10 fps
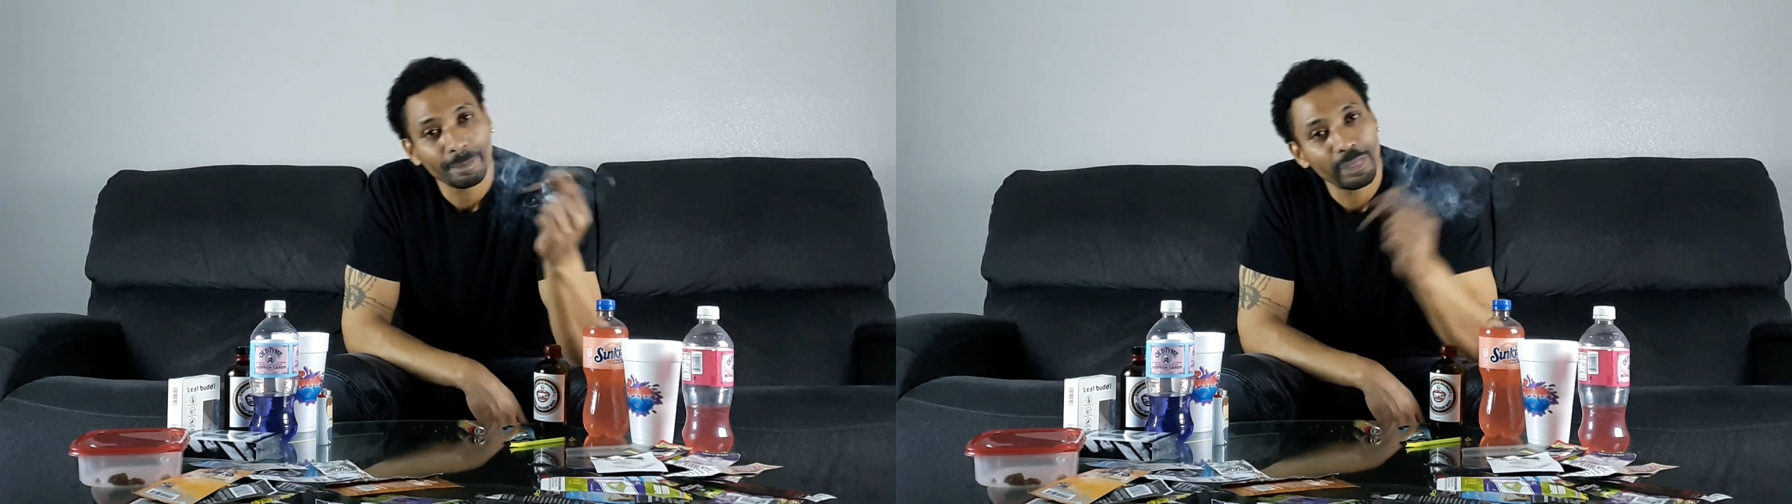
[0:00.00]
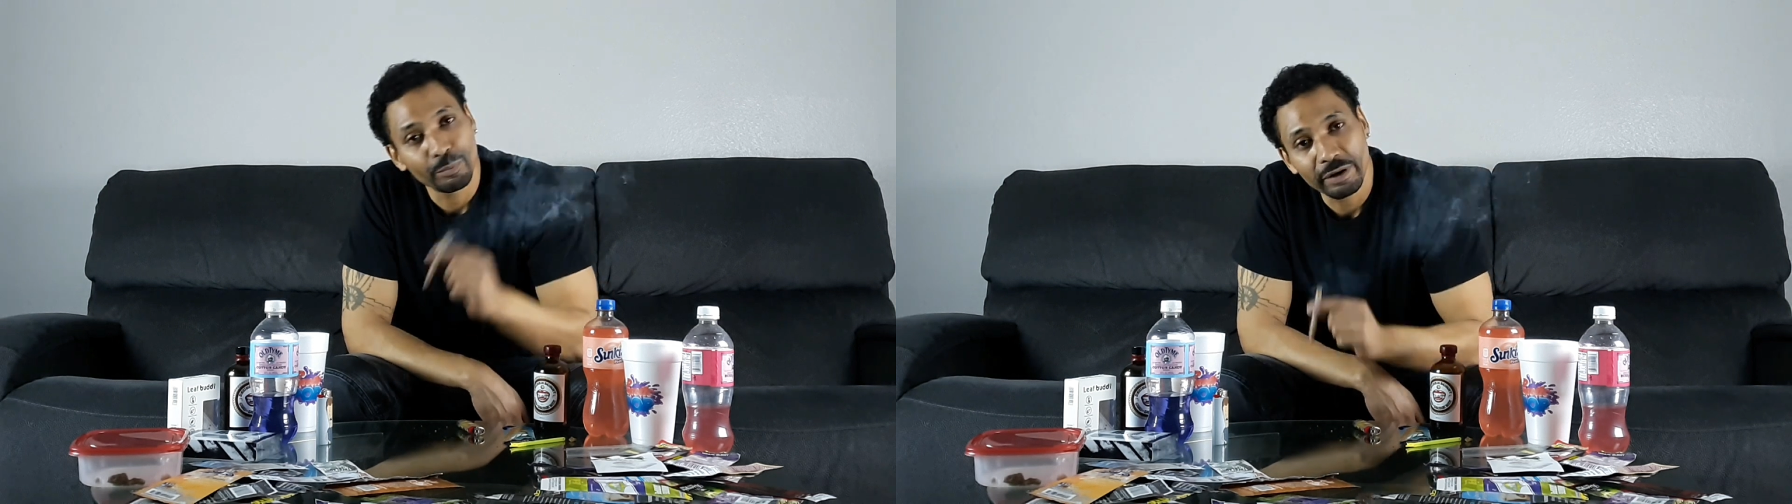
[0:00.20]

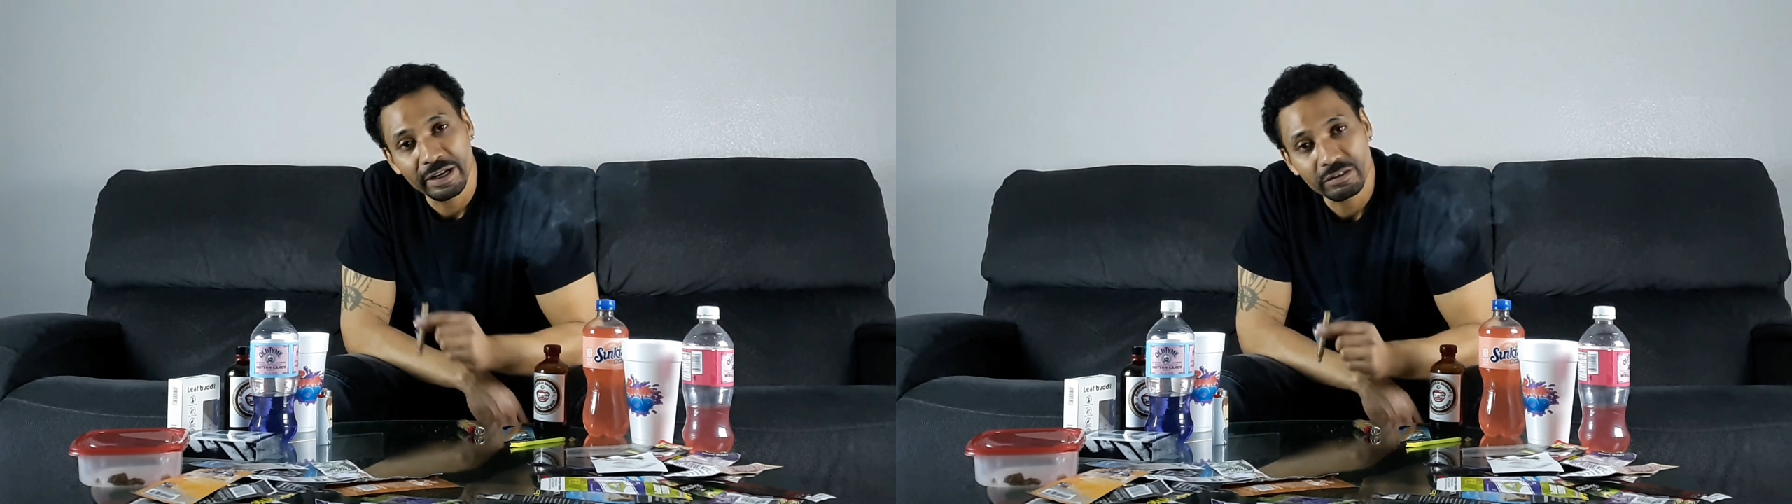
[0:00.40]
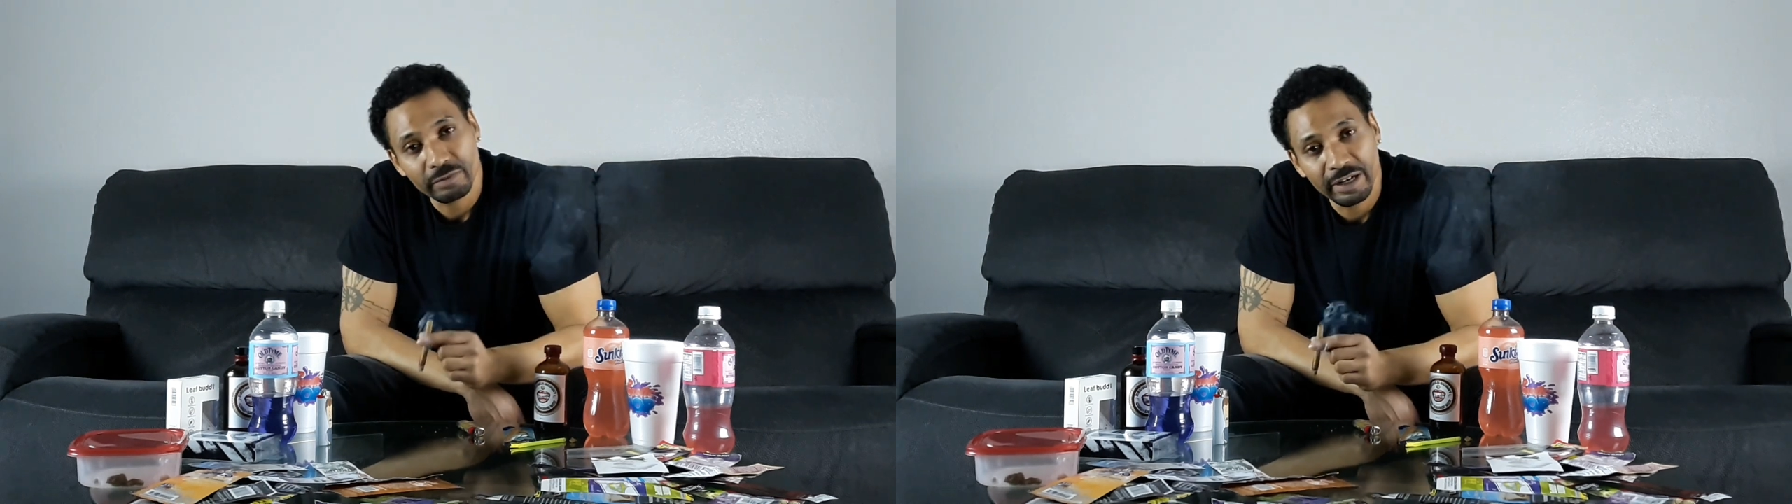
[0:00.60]
the
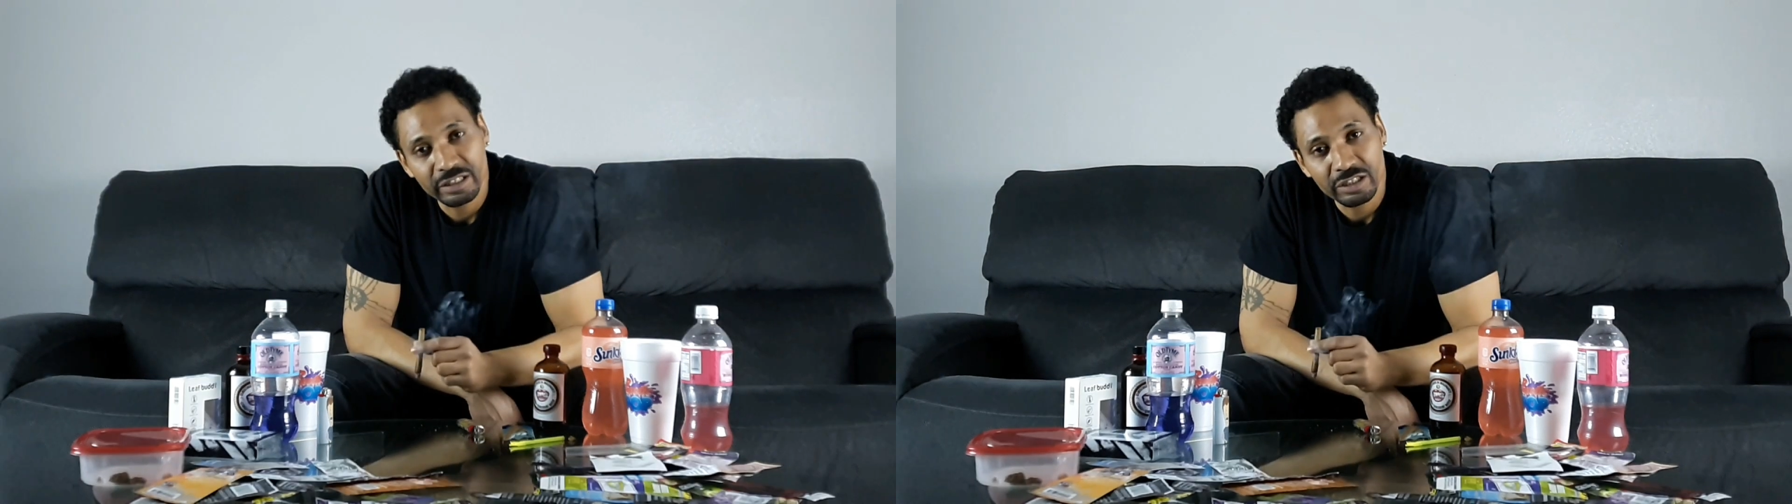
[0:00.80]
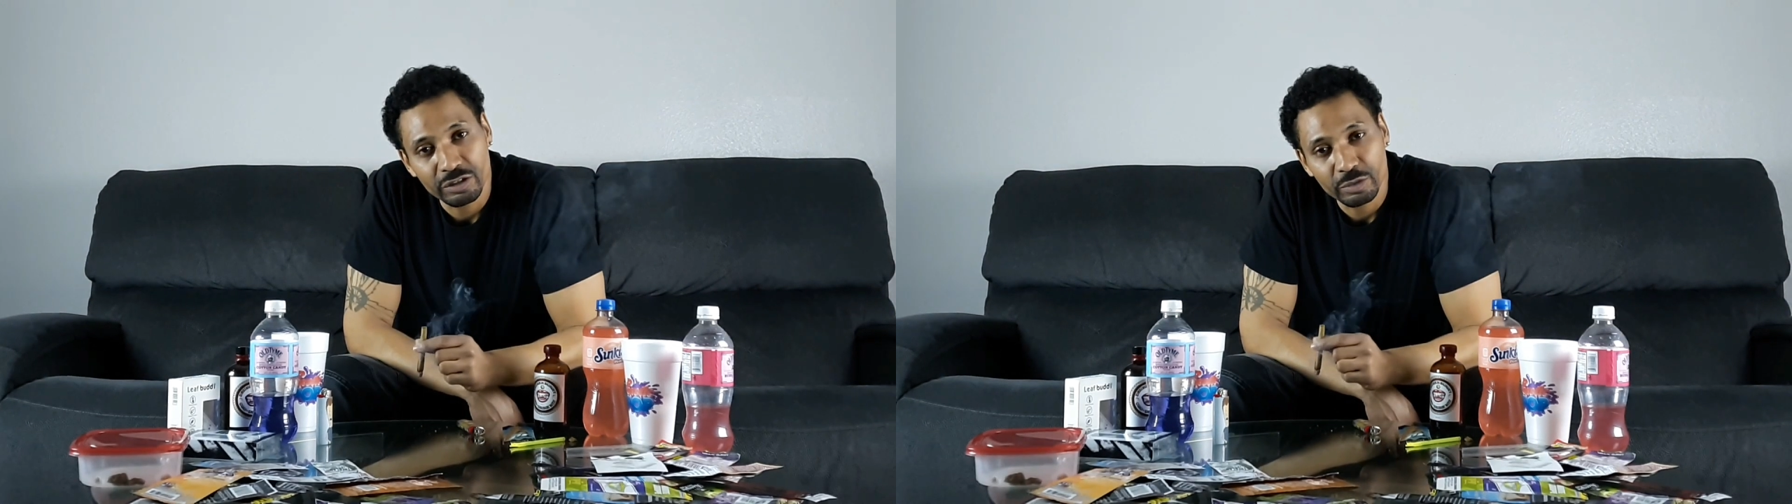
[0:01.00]
price
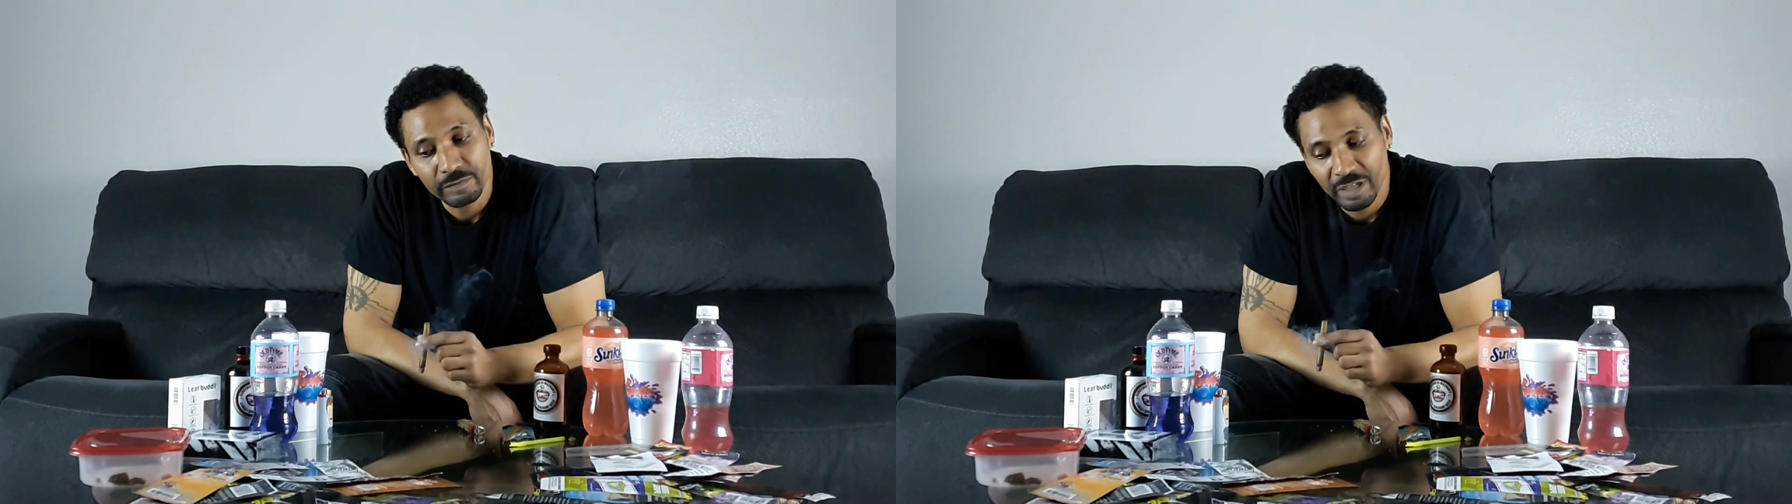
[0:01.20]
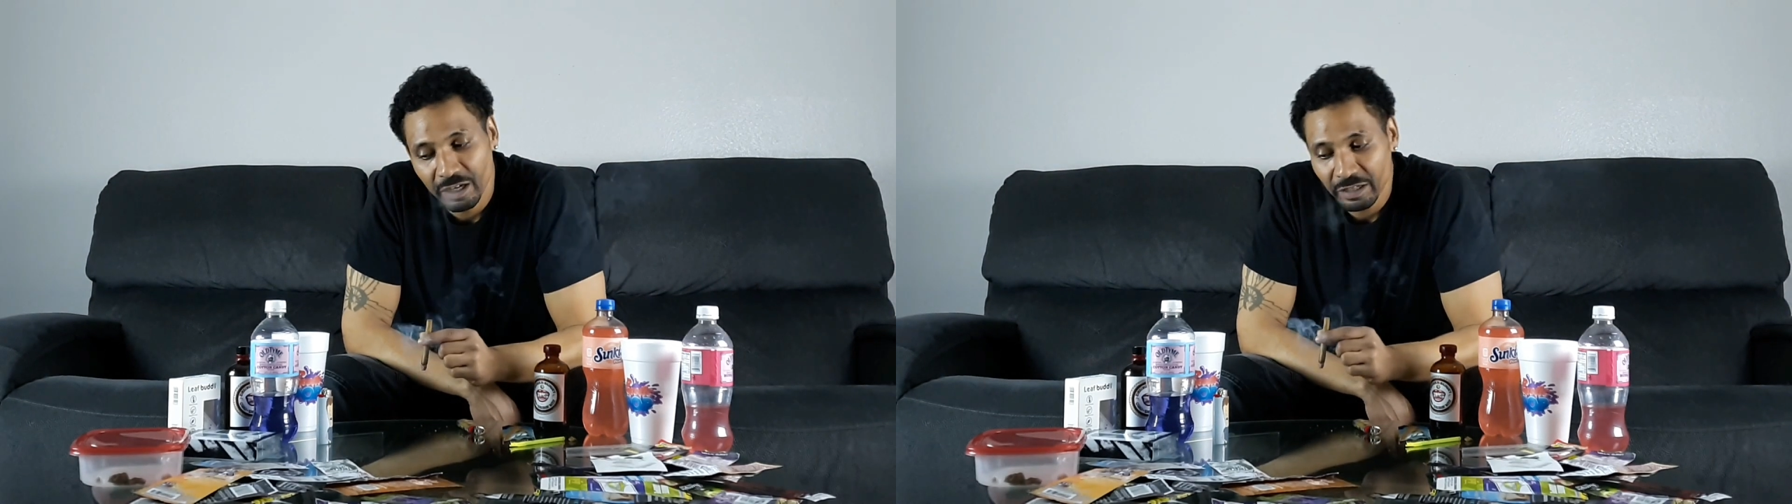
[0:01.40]
ranges do
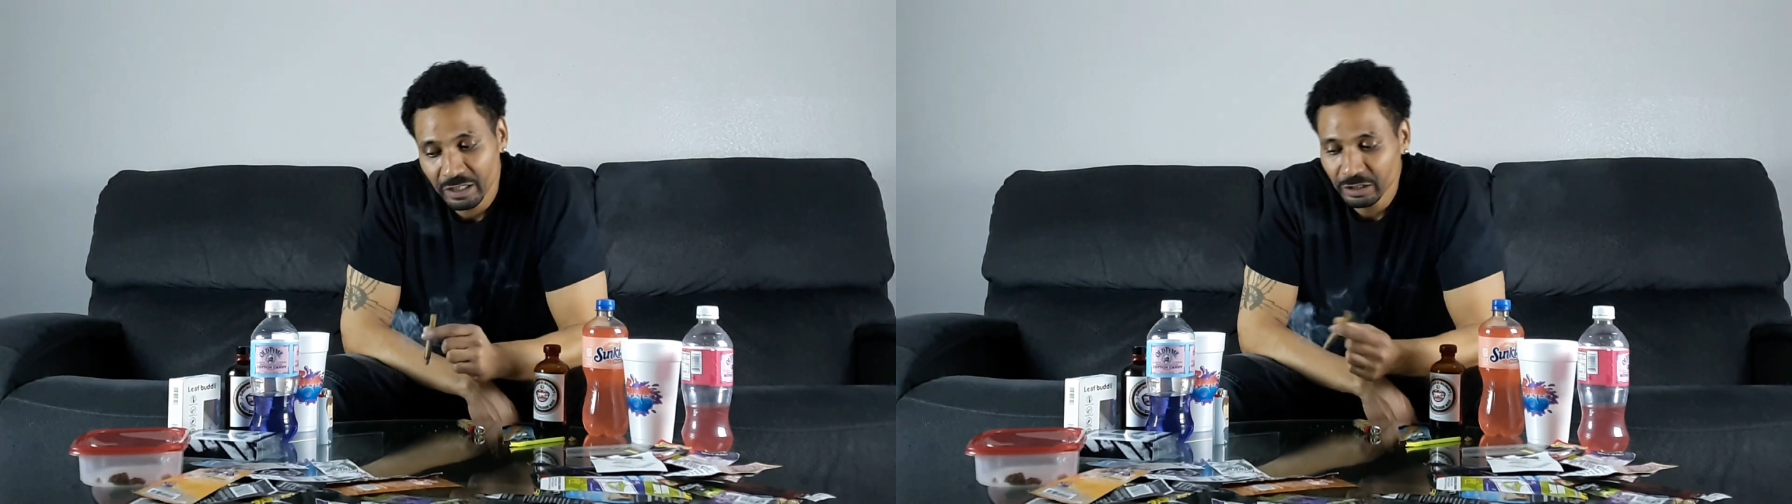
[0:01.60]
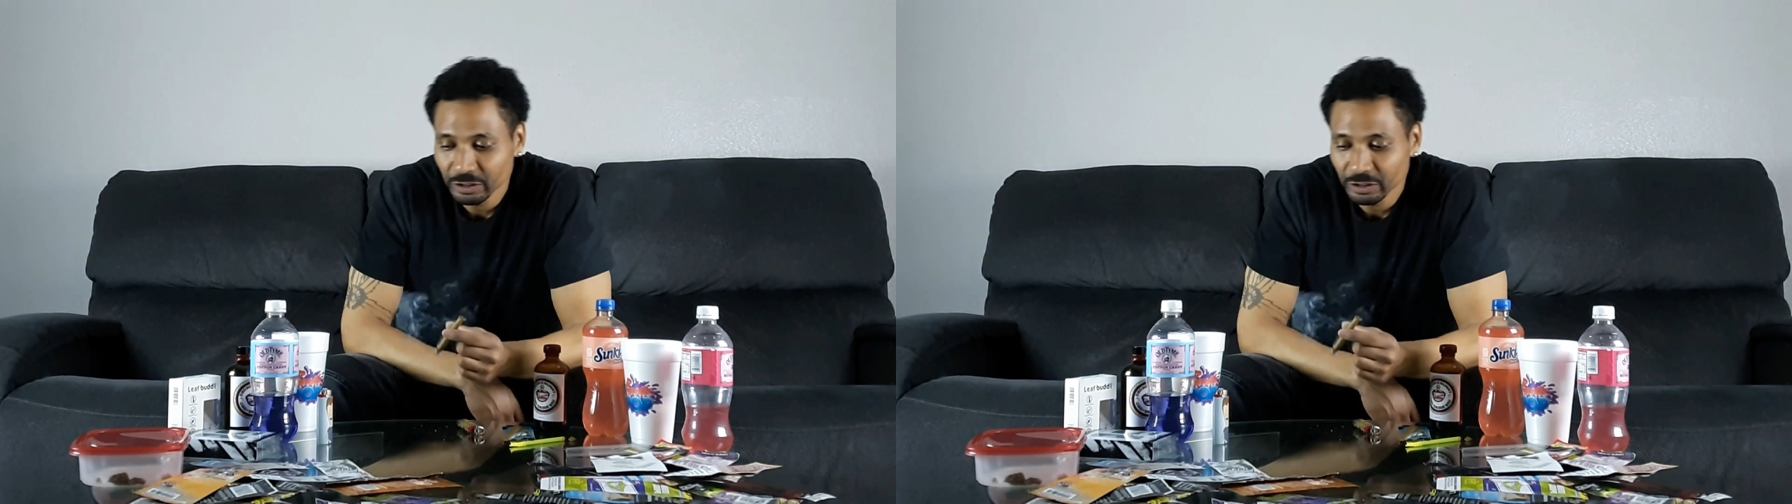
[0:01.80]
vary